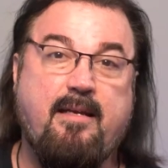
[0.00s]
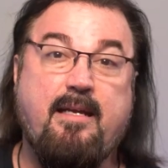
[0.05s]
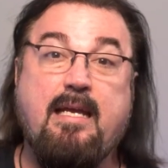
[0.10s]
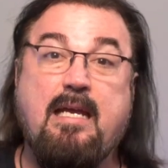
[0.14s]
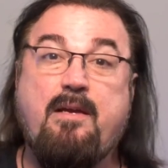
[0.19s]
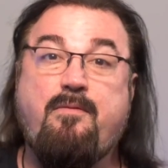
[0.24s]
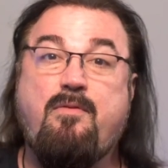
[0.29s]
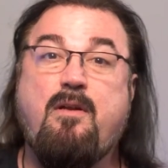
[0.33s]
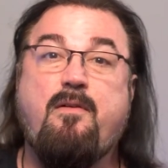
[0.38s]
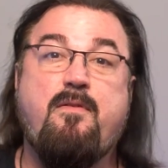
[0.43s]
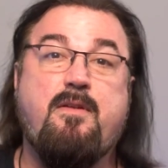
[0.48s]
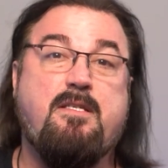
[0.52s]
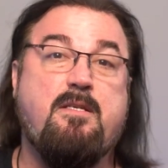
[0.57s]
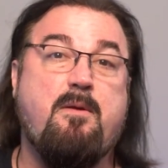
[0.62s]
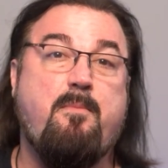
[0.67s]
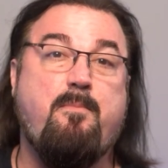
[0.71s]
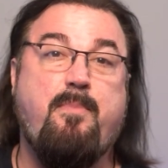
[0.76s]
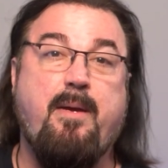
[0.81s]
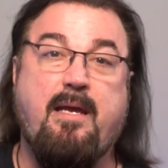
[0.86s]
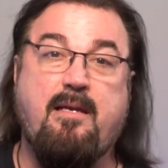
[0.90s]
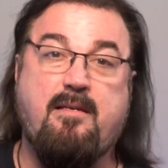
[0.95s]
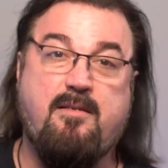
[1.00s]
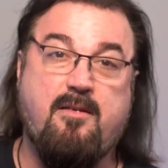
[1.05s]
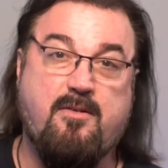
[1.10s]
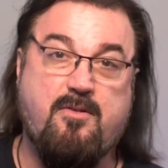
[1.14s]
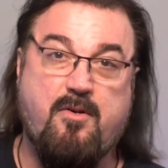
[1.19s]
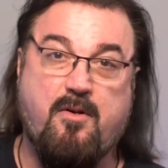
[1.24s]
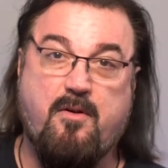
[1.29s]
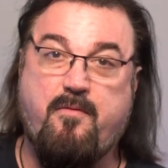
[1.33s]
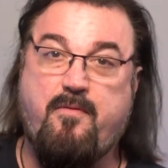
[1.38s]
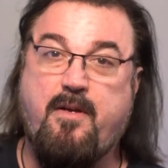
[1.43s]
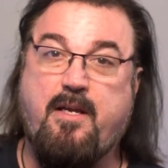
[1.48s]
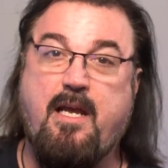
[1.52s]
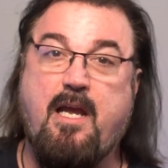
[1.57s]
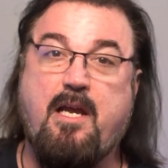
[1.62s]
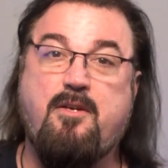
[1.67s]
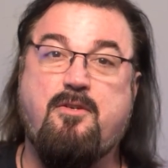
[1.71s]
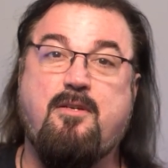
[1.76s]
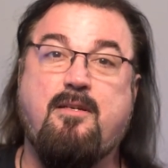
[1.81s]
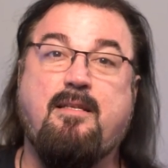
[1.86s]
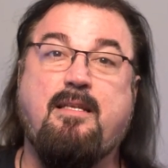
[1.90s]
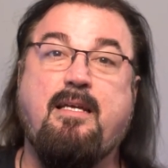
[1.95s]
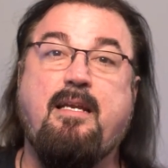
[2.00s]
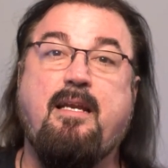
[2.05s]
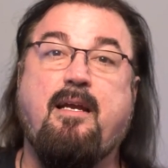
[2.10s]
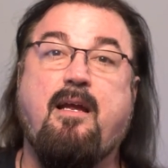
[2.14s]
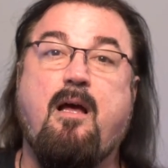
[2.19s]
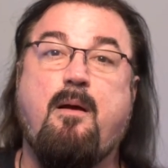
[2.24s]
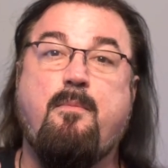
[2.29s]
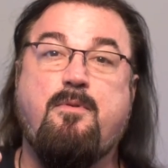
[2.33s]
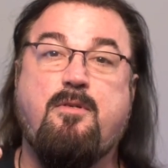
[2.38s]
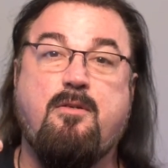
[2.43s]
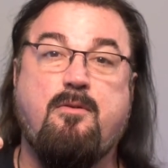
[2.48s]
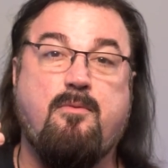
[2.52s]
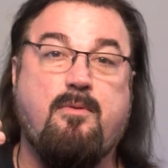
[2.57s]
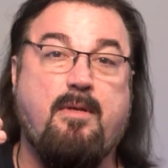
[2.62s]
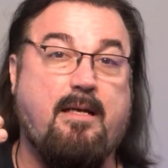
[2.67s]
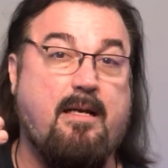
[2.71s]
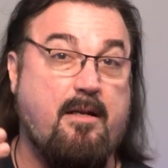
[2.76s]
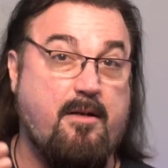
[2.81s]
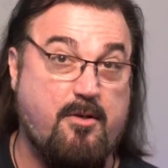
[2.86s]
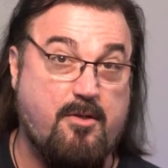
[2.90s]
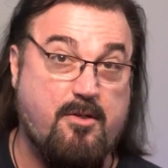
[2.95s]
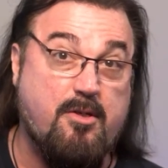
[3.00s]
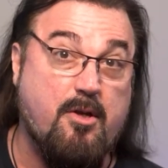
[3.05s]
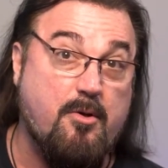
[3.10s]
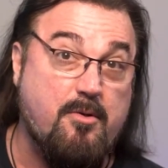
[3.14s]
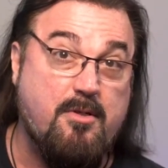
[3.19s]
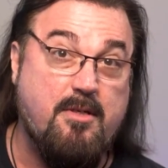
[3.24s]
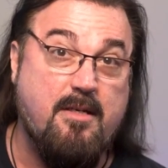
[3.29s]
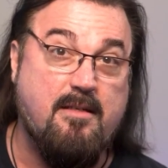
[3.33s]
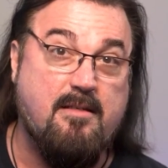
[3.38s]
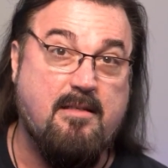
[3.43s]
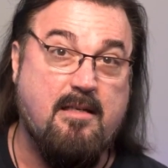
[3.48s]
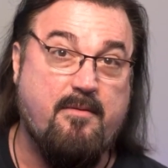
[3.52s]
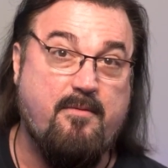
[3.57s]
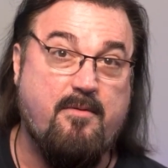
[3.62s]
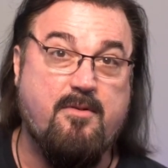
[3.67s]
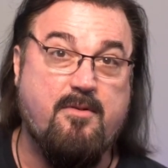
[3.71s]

Even if it's a basic certification leading up to like an associate's level